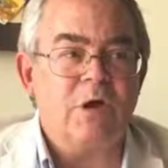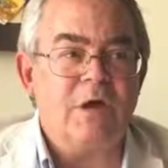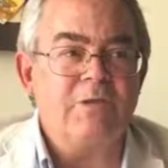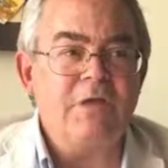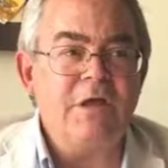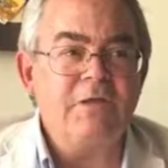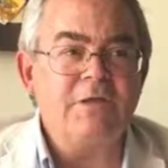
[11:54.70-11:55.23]

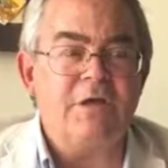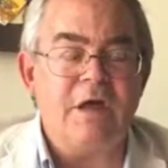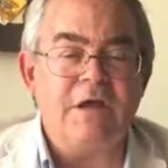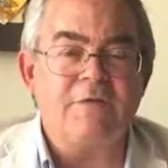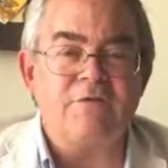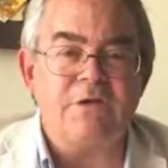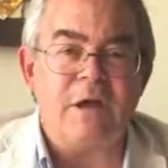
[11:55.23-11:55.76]
I think the
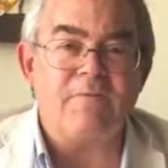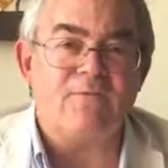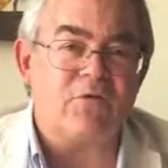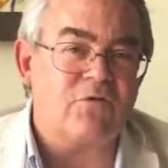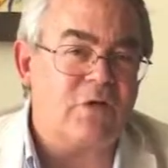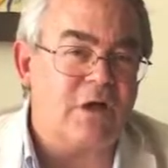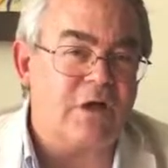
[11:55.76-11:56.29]
next step
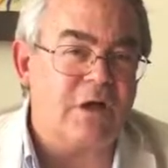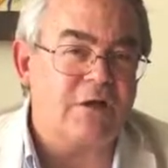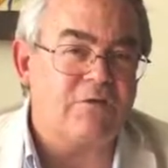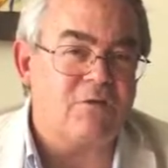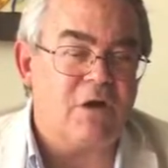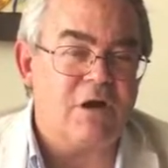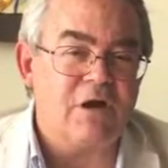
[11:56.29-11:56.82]
for Sun
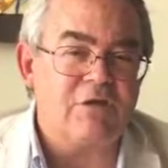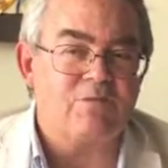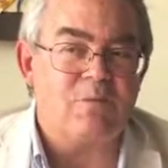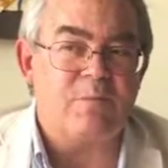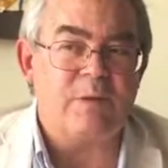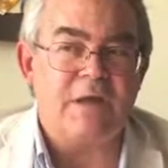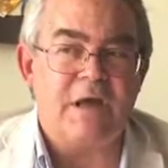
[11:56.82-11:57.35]

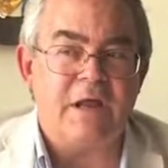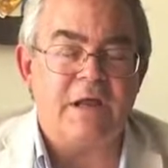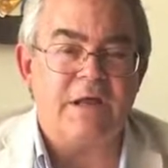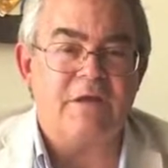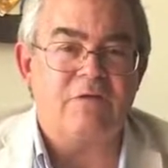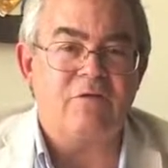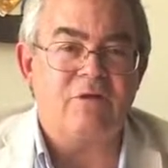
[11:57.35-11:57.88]
Electronics will be
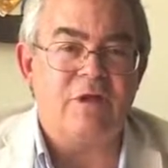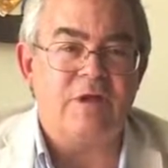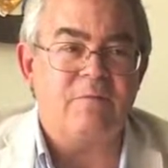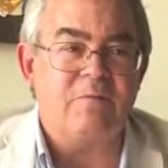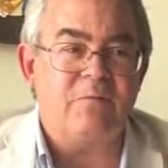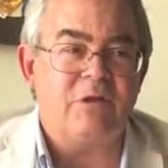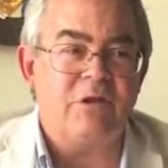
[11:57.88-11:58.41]
getting into
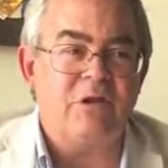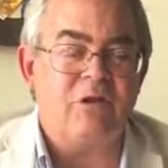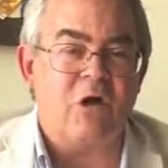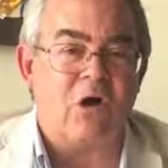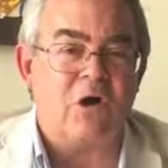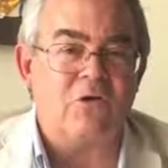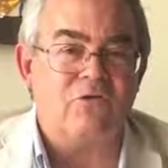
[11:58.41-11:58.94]
the
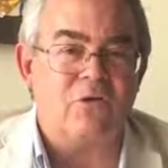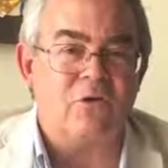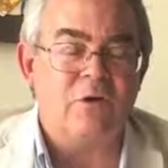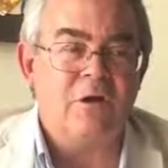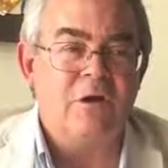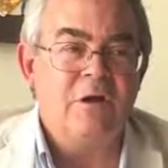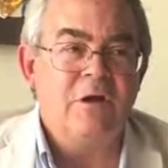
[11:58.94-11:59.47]
larger